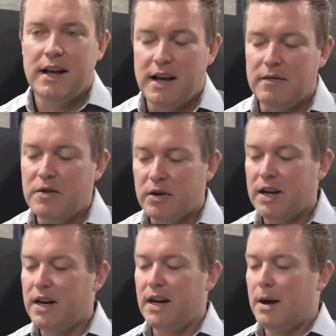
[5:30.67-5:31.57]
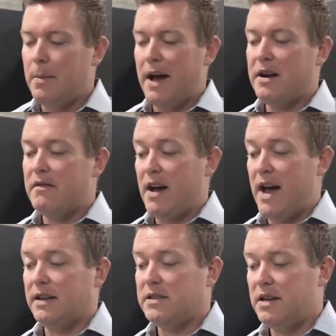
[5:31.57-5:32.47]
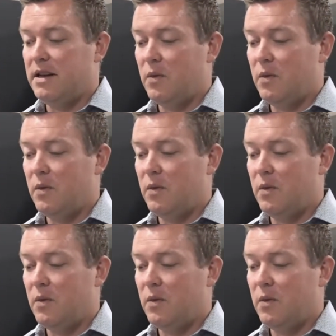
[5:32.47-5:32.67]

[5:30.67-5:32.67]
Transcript: if you're getting in a bad enough accident